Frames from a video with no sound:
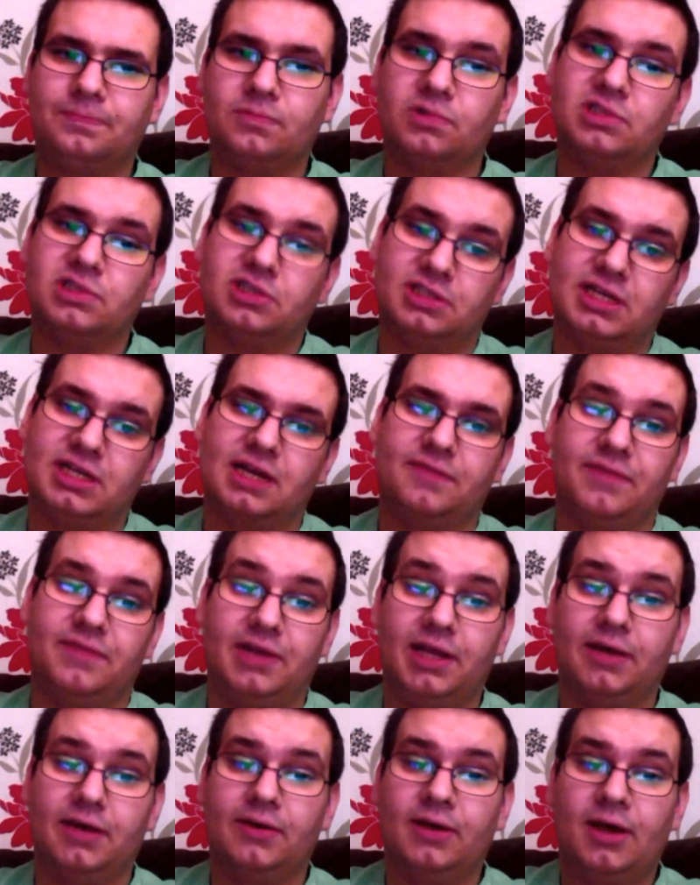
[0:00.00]
What's the second
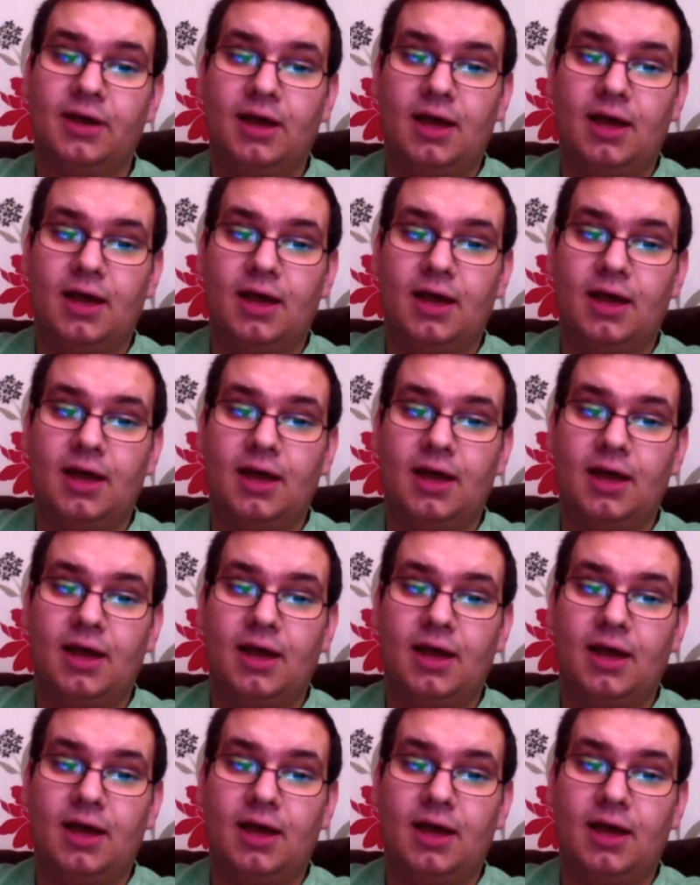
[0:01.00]
video?